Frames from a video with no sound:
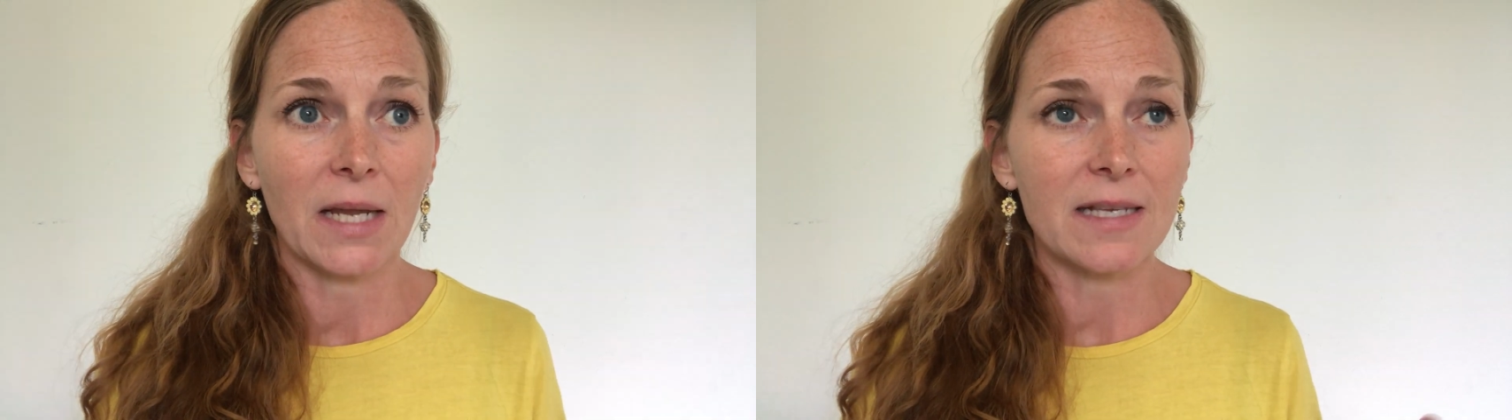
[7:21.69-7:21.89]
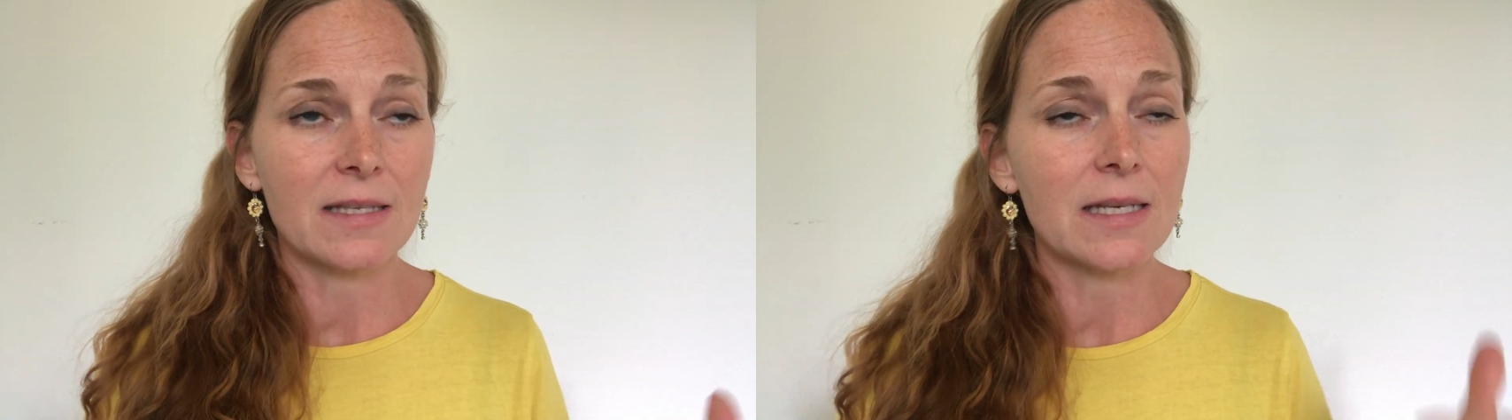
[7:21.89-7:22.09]

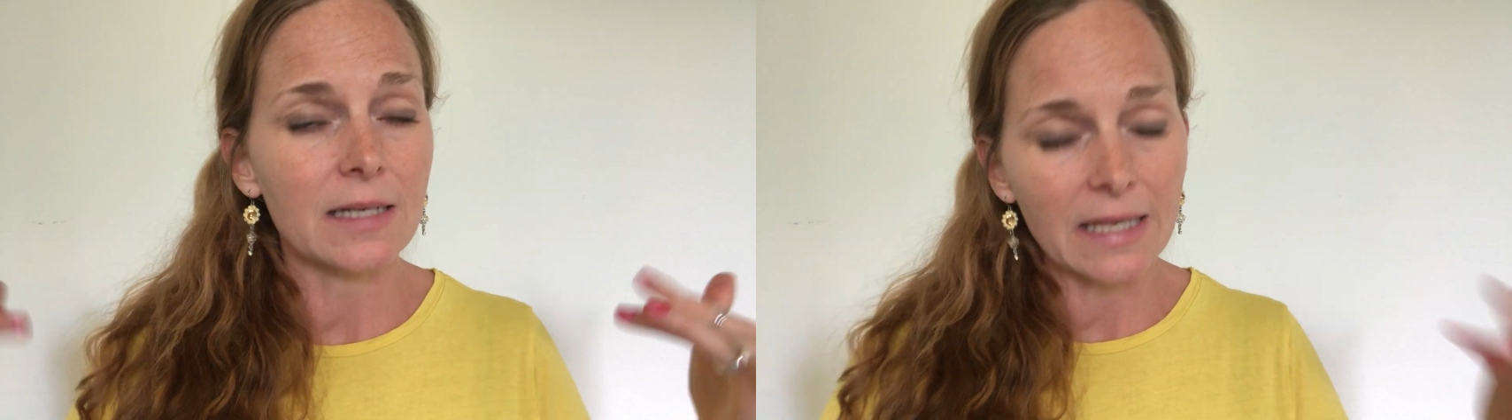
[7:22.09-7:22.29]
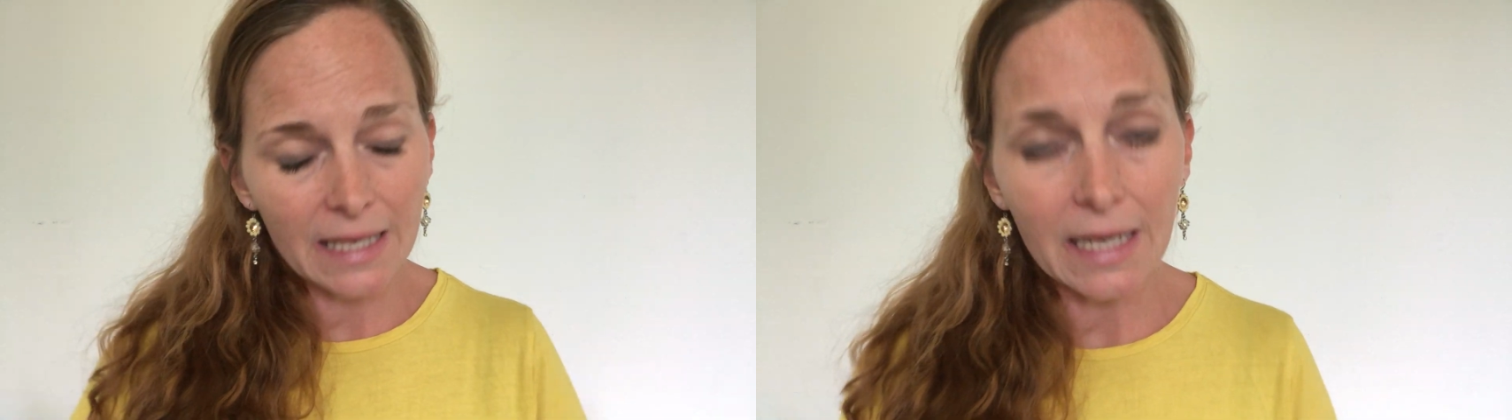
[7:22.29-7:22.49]
I see
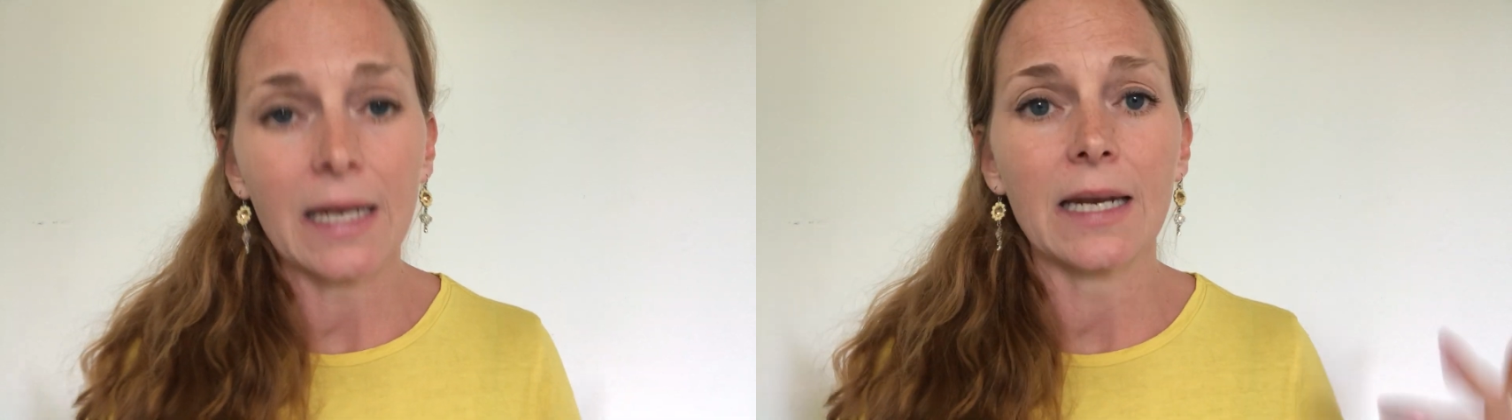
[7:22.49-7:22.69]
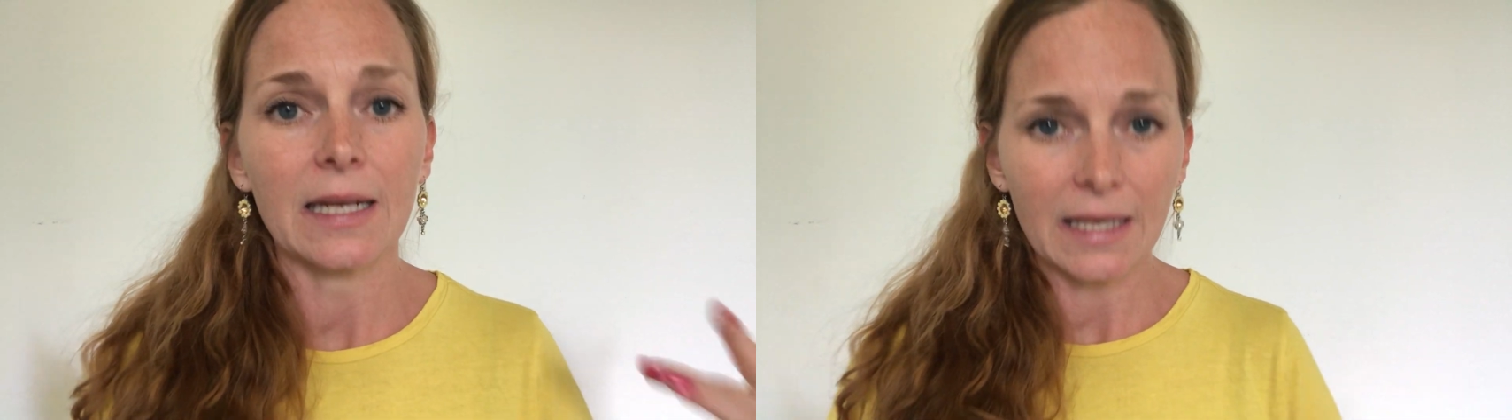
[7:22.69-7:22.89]
it
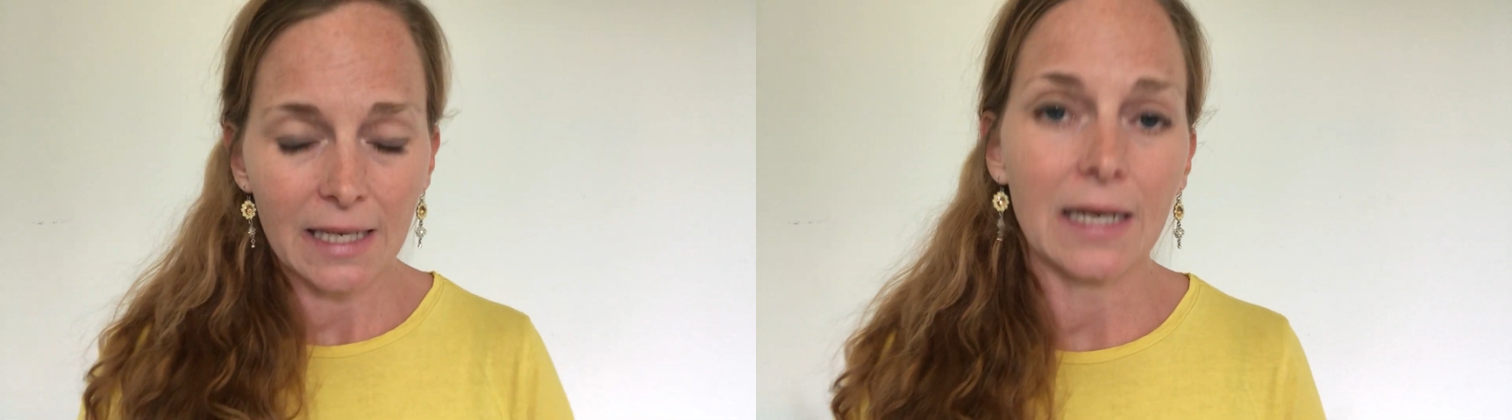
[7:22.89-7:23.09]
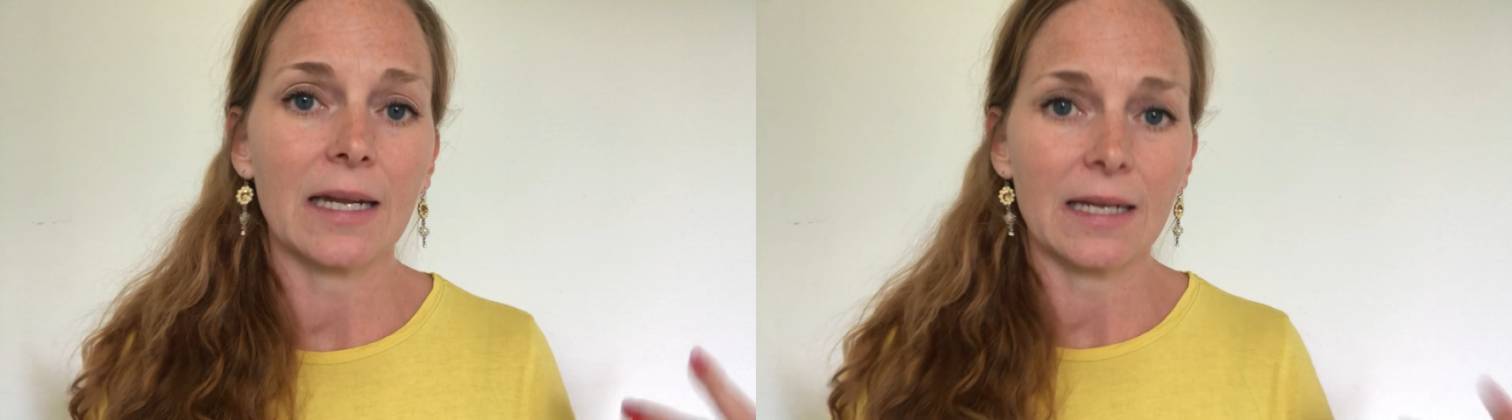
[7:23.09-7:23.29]
again and
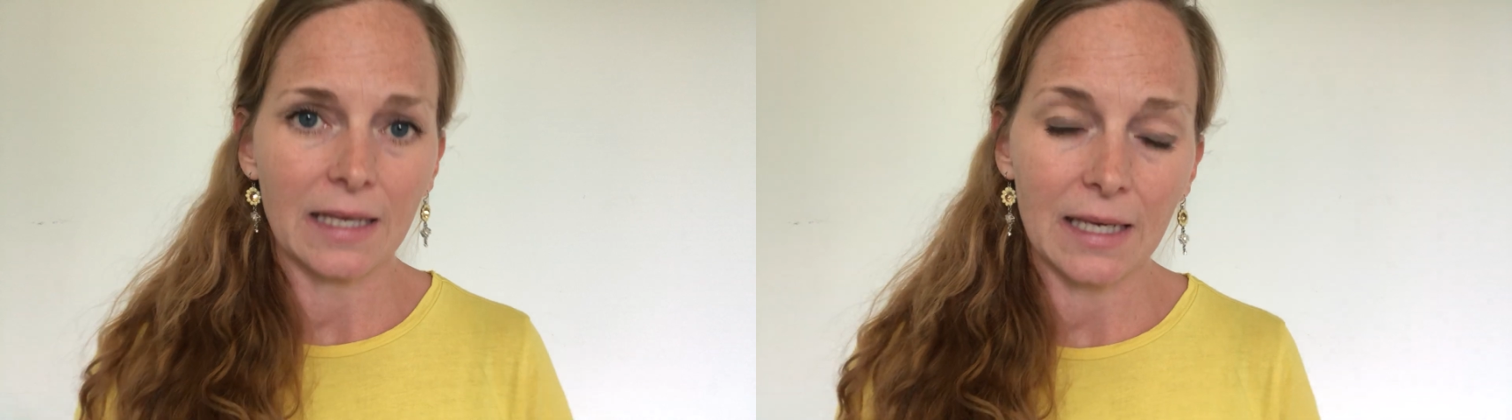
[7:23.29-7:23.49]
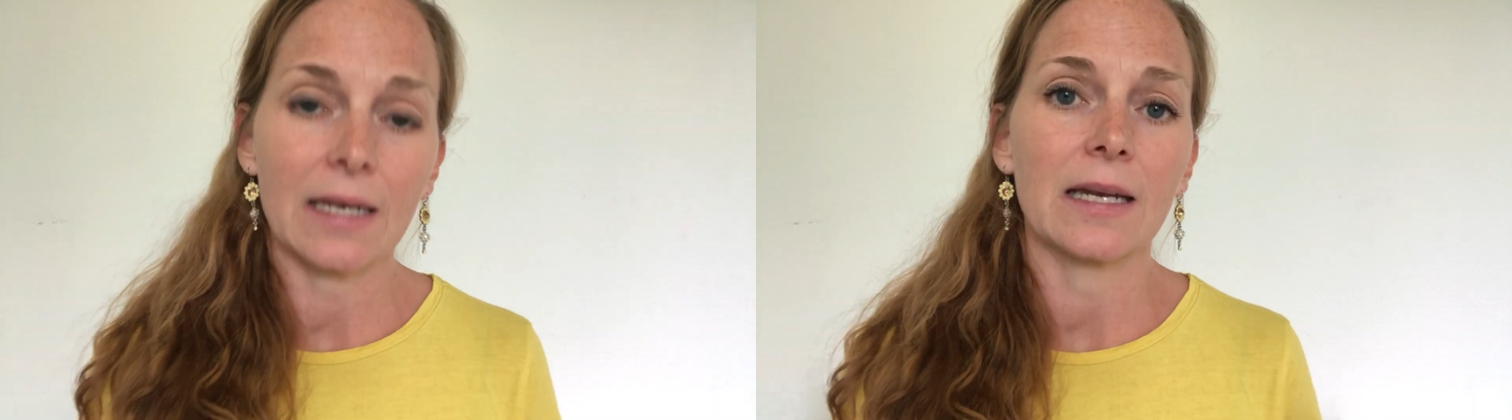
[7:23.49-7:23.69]
again and
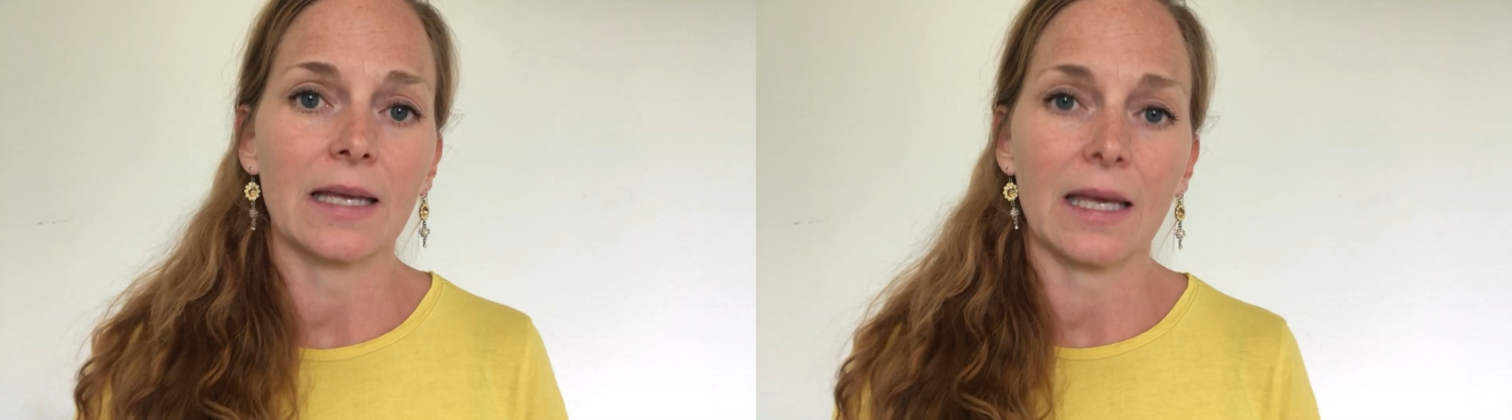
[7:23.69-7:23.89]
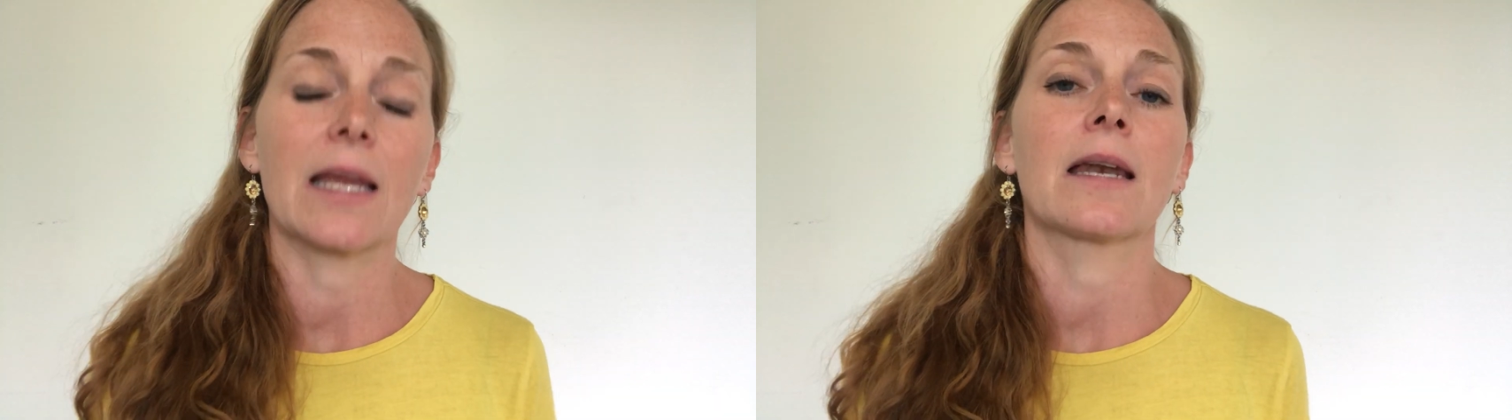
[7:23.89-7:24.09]
again and
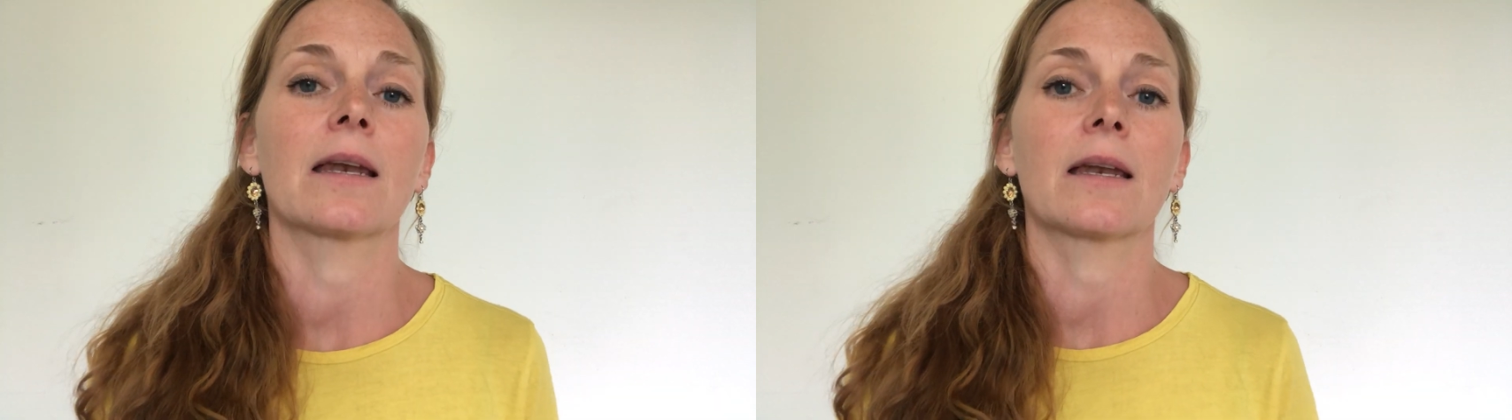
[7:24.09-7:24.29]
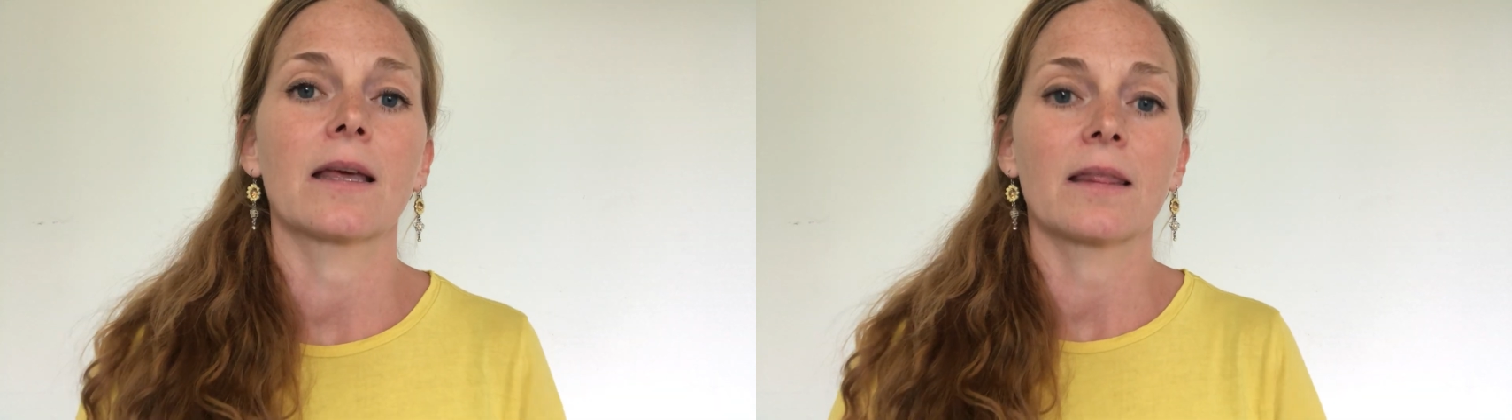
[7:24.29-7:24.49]
again,